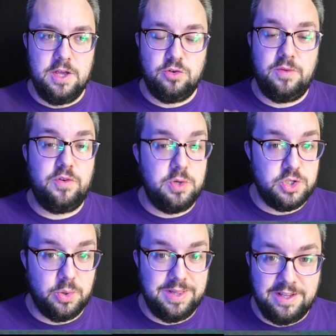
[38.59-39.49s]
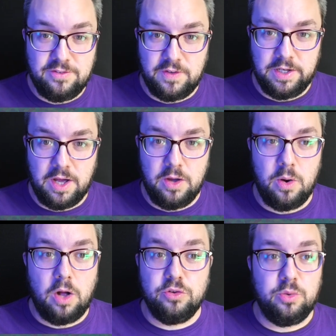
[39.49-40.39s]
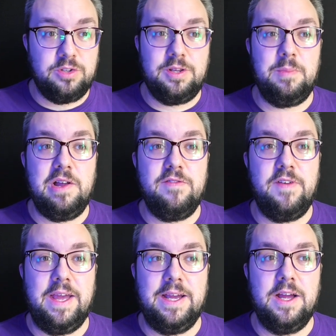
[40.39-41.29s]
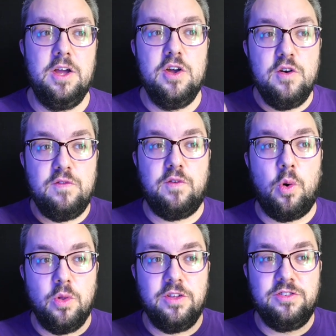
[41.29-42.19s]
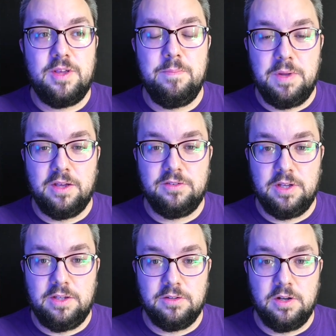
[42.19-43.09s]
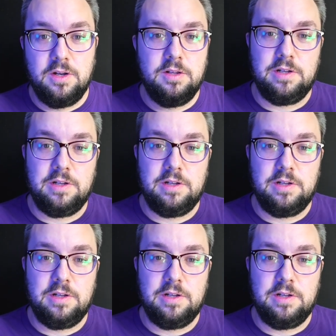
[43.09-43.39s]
So if you enjoy this video, I'll do a similar thing for the Symbiote season.